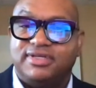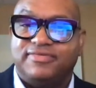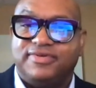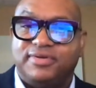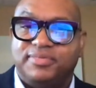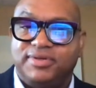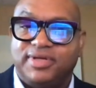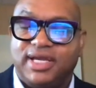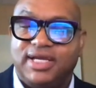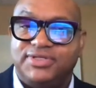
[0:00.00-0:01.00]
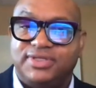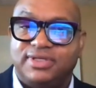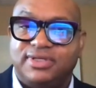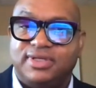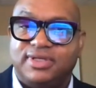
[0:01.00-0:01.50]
of communication